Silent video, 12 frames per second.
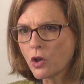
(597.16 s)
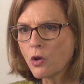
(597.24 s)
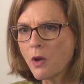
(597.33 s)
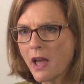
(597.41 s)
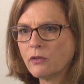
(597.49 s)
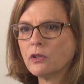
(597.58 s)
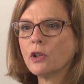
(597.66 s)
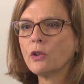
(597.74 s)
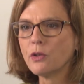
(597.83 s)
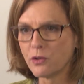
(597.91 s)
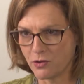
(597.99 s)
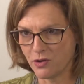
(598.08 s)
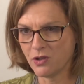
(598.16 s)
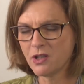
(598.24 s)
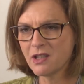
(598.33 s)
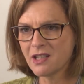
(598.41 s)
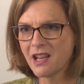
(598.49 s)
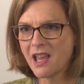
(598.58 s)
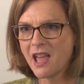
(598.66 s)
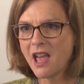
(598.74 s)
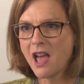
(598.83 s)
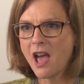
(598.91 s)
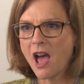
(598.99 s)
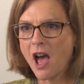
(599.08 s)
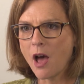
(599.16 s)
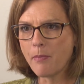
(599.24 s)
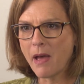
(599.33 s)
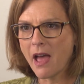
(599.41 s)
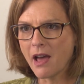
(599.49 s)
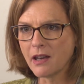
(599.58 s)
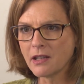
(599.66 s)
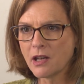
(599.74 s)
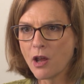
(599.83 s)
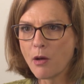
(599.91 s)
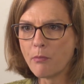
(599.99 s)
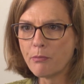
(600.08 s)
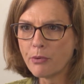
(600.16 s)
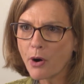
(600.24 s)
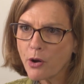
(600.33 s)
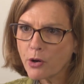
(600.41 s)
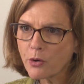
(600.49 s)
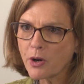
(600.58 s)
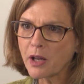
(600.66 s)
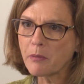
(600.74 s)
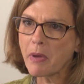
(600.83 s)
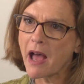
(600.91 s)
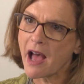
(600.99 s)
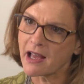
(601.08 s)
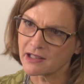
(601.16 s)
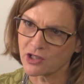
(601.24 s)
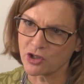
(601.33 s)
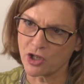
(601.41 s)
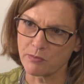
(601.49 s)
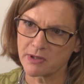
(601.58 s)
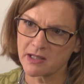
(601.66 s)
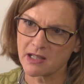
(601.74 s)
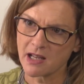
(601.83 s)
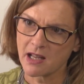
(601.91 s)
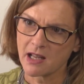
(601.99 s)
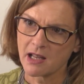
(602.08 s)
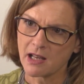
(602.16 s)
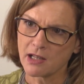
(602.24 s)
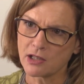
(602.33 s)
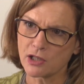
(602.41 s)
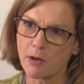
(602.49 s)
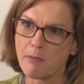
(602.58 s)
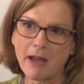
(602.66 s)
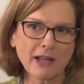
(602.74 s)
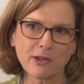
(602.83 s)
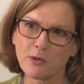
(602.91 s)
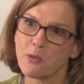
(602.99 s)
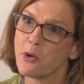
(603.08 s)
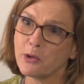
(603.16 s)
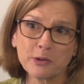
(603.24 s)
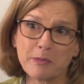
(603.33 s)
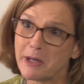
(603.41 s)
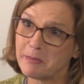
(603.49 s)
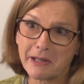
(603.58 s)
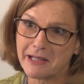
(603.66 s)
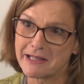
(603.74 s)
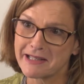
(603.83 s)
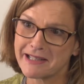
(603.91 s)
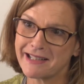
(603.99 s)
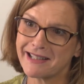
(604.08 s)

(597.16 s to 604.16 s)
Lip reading: you have learned about brokering partnerships to make the world a better place.